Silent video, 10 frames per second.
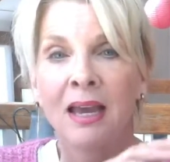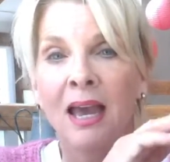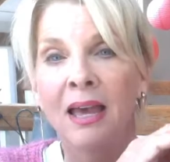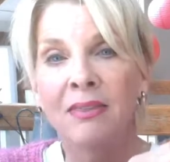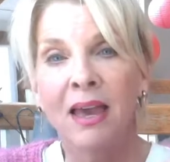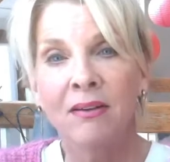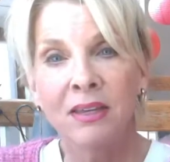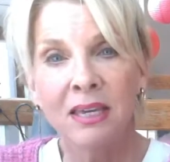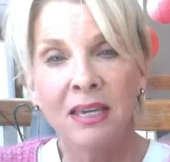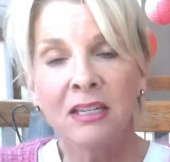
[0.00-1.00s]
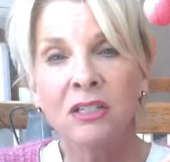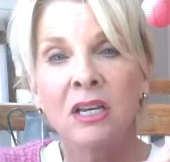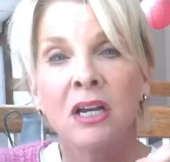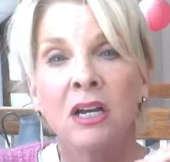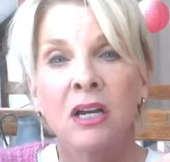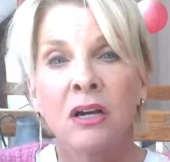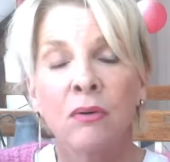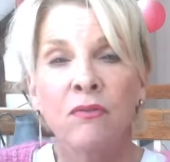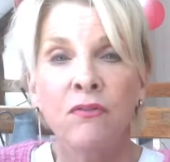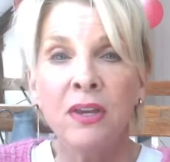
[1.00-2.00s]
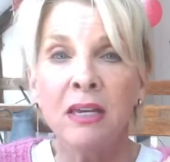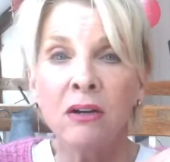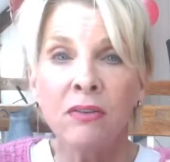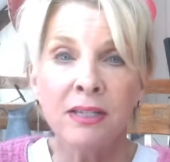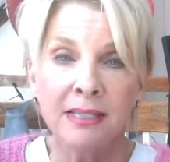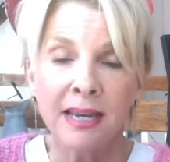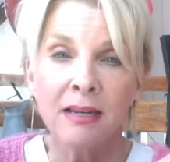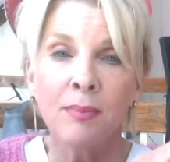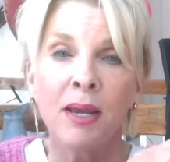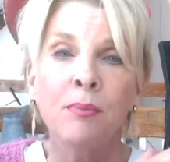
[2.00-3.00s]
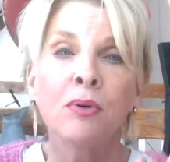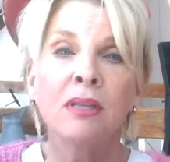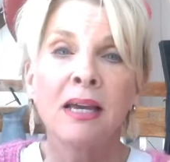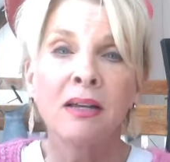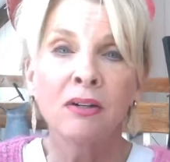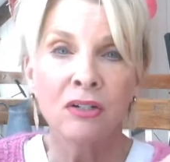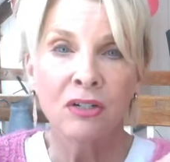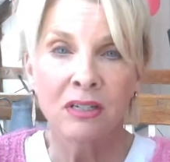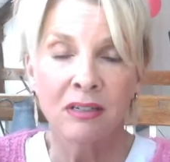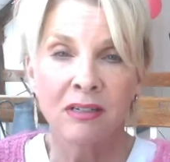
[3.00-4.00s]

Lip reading: and have the kids feel the sandpaper letters